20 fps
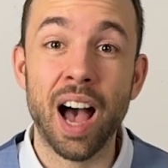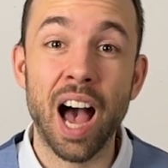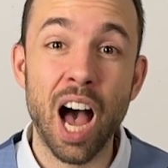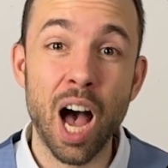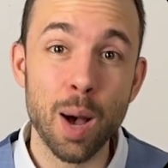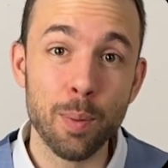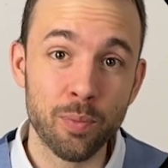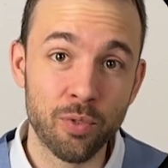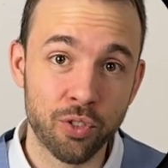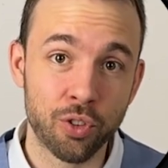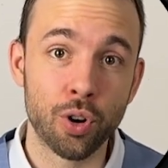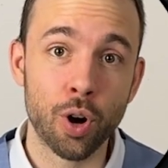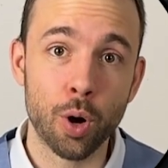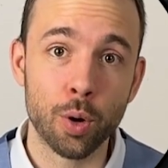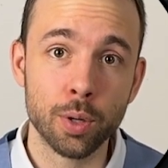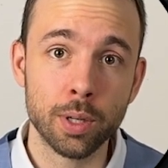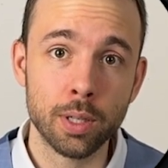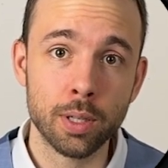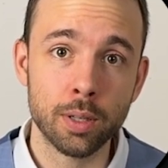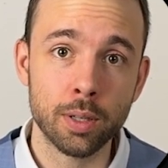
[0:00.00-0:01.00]

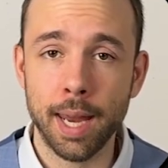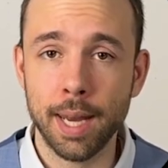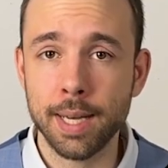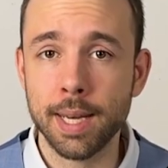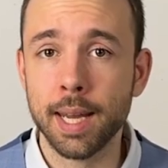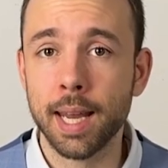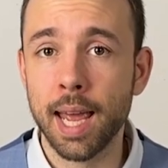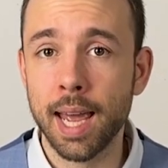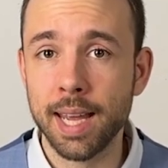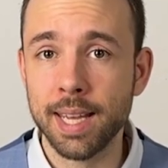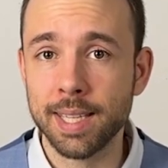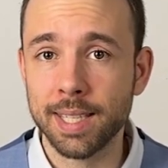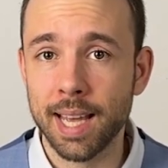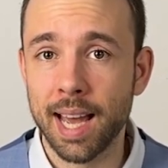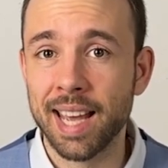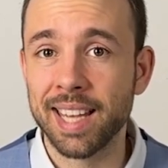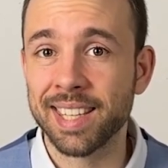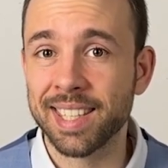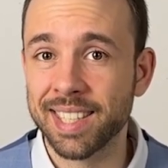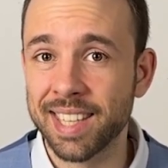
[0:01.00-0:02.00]
upfront in the case
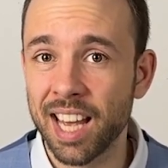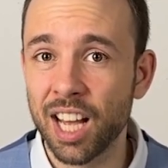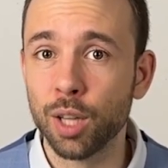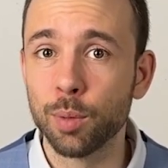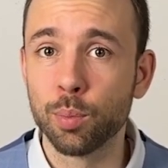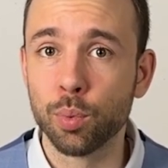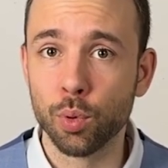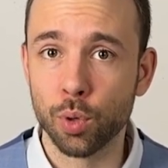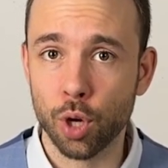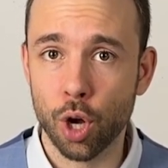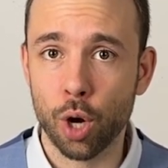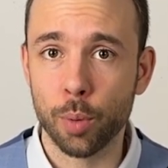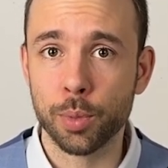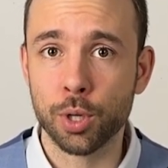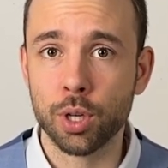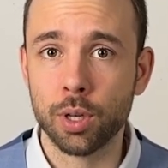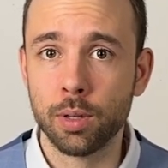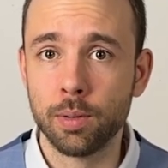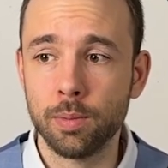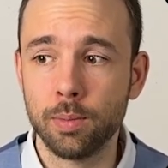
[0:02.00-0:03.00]
I sell put
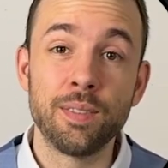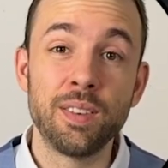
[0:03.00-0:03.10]
option,